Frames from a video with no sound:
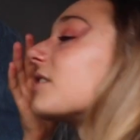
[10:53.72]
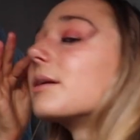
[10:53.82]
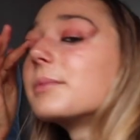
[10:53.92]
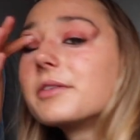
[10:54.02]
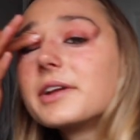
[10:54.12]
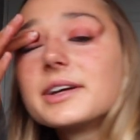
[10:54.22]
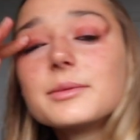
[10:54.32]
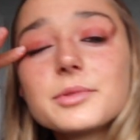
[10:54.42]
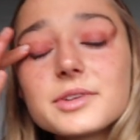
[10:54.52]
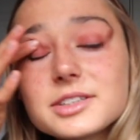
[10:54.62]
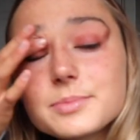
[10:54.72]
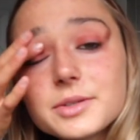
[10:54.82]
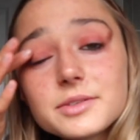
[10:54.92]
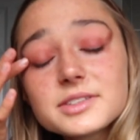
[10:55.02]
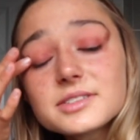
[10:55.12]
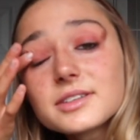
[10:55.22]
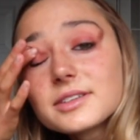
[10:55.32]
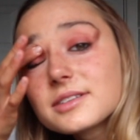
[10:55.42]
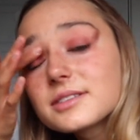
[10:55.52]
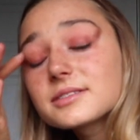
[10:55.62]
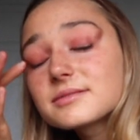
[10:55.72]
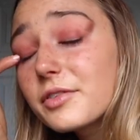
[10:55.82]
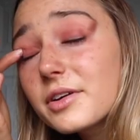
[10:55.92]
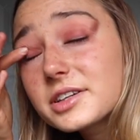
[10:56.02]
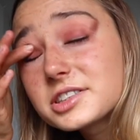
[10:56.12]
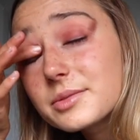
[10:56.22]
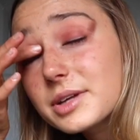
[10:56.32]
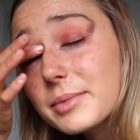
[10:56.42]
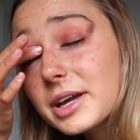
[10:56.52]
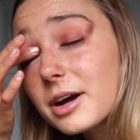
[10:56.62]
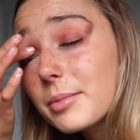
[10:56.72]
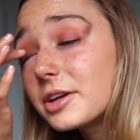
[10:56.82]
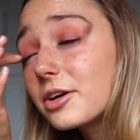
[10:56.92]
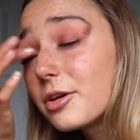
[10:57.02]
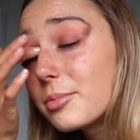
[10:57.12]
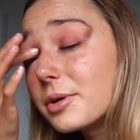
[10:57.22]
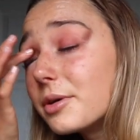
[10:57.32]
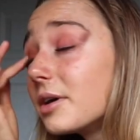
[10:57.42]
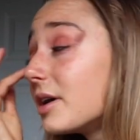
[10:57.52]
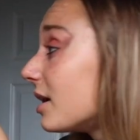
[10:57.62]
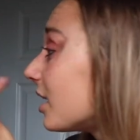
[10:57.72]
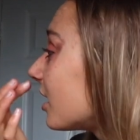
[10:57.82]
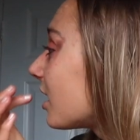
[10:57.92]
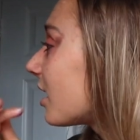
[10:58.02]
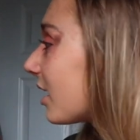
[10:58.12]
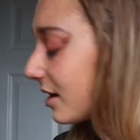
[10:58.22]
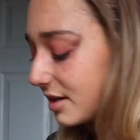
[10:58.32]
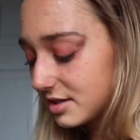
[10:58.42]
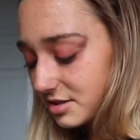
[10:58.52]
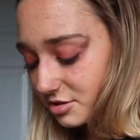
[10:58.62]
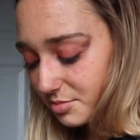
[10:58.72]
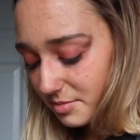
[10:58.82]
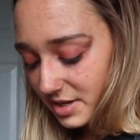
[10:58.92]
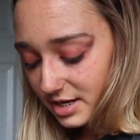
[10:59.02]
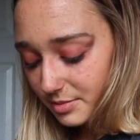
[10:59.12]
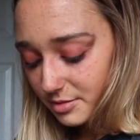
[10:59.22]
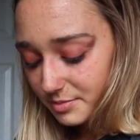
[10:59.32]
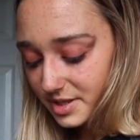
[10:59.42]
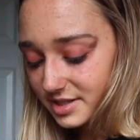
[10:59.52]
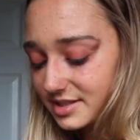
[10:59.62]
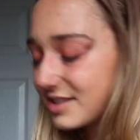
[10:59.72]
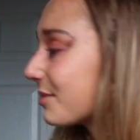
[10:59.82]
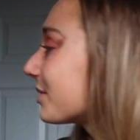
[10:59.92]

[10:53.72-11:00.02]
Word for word: trying to be relatable, let's be honest. Like, I feel like shit without makeup, I know, but I do put makeup on because I don't